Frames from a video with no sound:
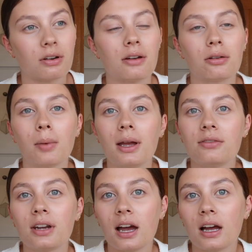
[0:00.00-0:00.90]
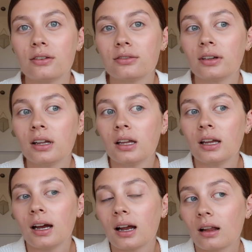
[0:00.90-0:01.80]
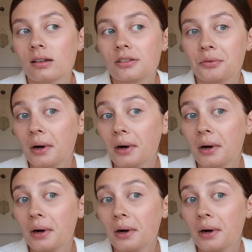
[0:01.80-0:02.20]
I might even have a glass of